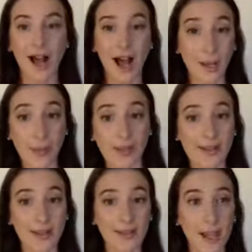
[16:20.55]
I
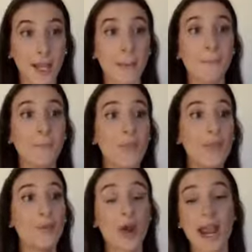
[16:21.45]
personally like the
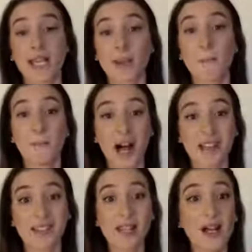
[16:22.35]
brand
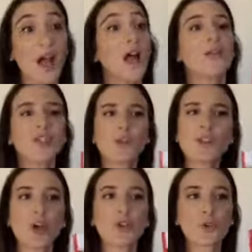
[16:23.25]
Banza. This one's
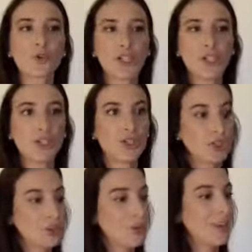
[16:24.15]
also really good
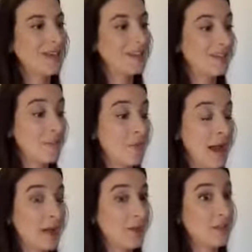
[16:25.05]
too because
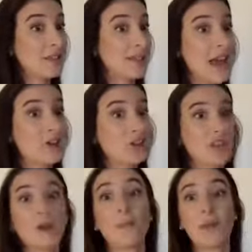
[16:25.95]
this is actually
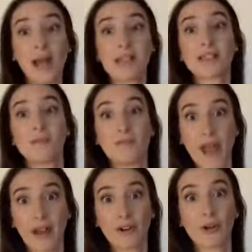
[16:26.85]
the best
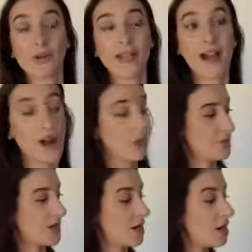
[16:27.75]
macros out
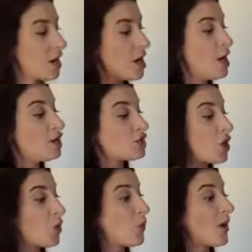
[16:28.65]
there.
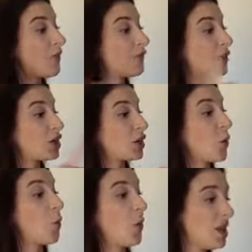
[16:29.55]
So for
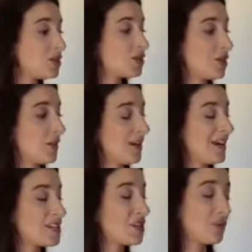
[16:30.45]
one serving,
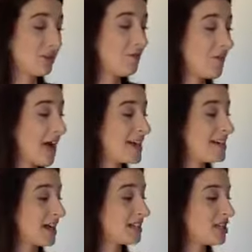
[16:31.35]
it's 3 fat,
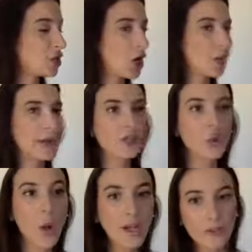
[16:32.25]
19 carb, and
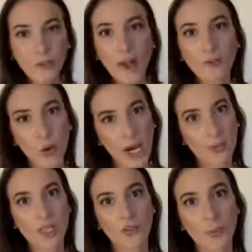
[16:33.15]
25 grams
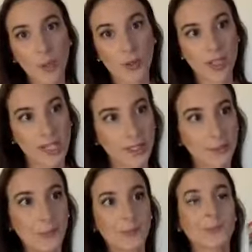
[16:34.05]
of protein.
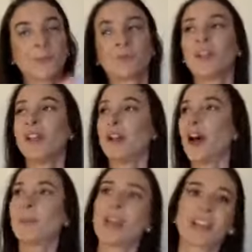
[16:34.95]
I'm
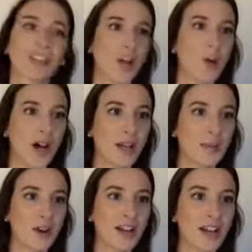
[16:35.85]
getting so hyped
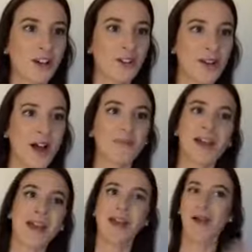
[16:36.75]
right now.
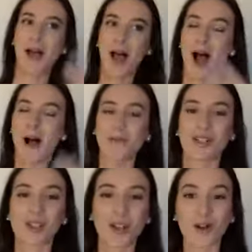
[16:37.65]
I'm like
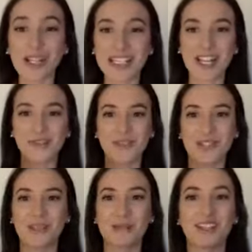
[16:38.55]
so excited for this
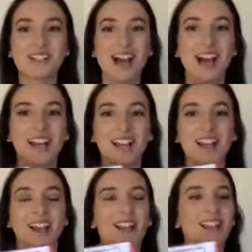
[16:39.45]
because I
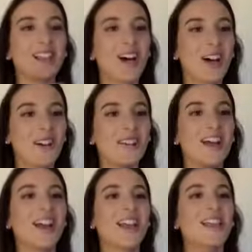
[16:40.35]
love
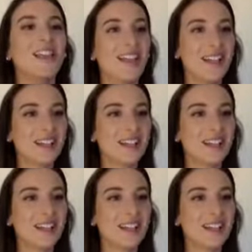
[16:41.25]
this.